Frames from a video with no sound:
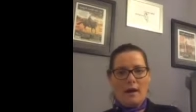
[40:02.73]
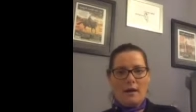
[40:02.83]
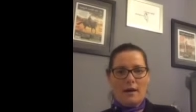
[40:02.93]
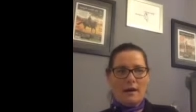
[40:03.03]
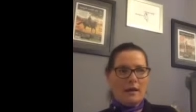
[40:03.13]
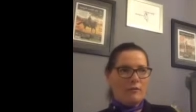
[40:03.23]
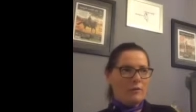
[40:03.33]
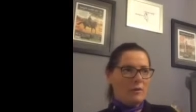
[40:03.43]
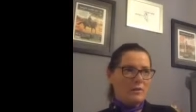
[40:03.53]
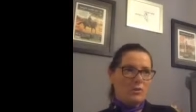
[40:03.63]
and
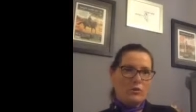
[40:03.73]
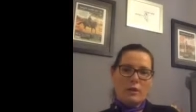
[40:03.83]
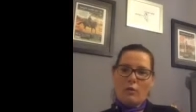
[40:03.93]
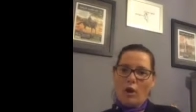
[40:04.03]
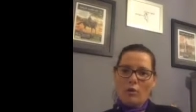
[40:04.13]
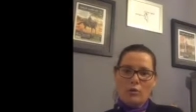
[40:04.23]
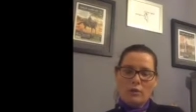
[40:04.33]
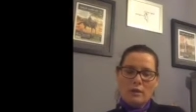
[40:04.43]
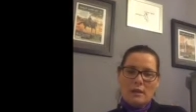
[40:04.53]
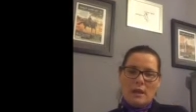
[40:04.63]
everyone's on their own.
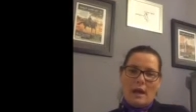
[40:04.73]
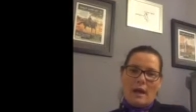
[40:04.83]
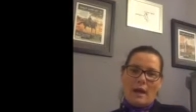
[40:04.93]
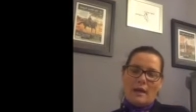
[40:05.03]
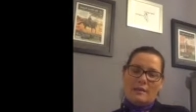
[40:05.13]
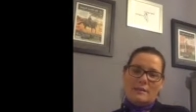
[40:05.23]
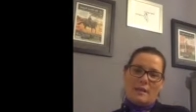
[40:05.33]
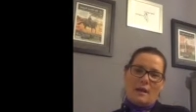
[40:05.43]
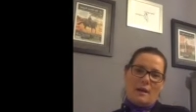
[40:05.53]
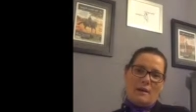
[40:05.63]
And
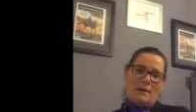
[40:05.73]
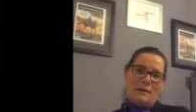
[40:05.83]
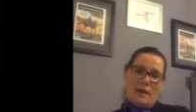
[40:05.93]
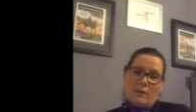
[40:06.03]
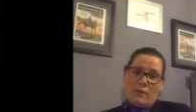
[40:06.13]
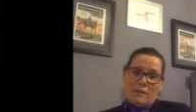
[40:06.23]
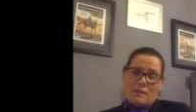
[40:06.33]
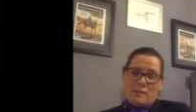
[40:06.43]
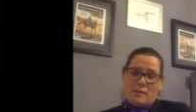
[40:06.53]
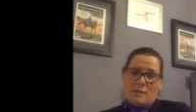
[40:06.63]
yeah,
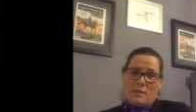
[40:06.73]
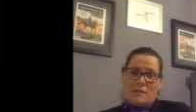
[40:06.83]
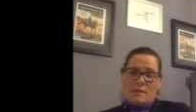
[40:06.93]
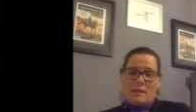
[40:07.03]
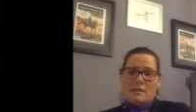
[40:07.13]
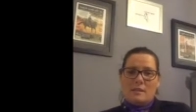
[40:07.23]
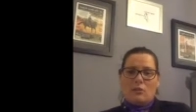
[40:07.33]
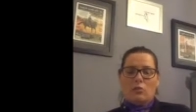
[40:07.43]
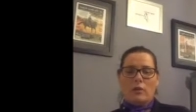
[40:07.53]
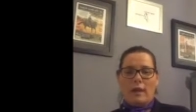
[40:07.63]
it's easy
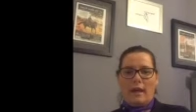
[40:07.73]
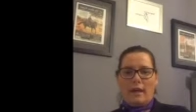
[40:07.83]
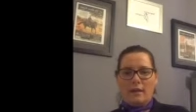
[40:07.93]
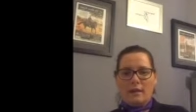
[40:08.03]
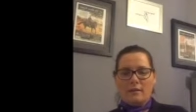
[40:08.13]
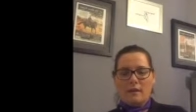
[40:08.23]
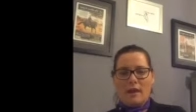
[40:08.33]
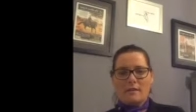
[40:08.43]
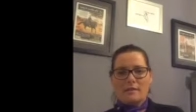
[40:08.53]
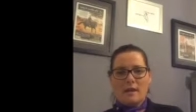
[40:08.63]
to look ahead
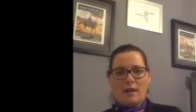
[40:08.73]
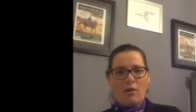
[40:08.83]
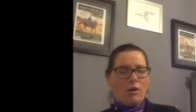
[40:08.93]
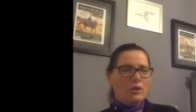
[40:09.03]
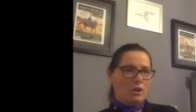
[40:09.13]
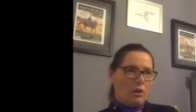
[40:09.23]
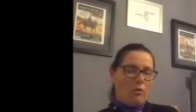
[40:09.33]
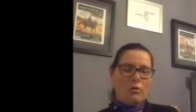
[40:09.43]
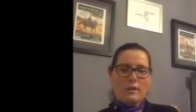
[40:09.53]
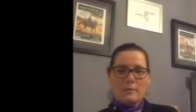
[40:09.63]
and say, oh, you know,
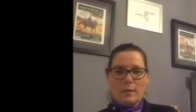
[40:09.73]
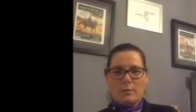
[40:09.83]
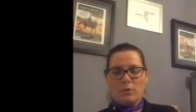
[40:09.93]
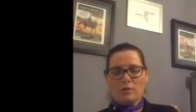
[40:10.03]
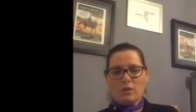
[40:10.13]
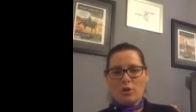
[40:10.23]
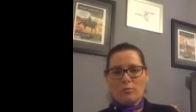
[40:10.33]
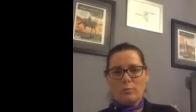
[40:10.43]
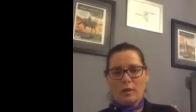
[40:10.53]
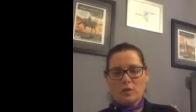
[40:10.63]
all these people are so
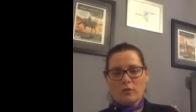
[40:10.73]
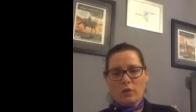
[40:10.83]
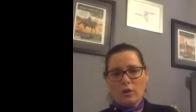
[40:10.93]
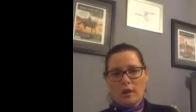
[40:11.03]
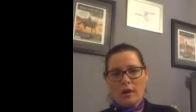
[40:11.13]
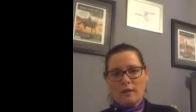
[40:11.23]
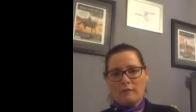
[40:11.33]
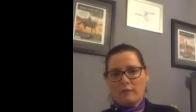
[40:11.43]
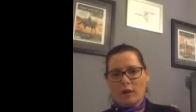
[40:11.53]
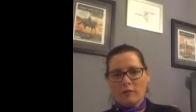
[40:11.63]
much further
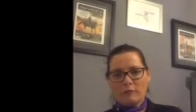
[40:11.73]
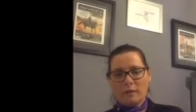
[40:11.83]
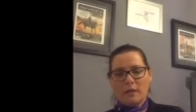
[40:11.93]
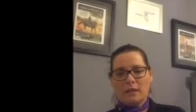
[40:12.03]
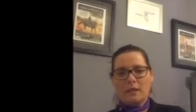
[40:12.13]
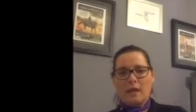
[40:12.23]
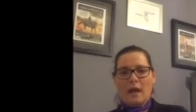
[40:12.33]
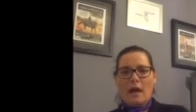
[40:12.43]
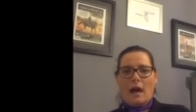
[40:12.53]
in front of me.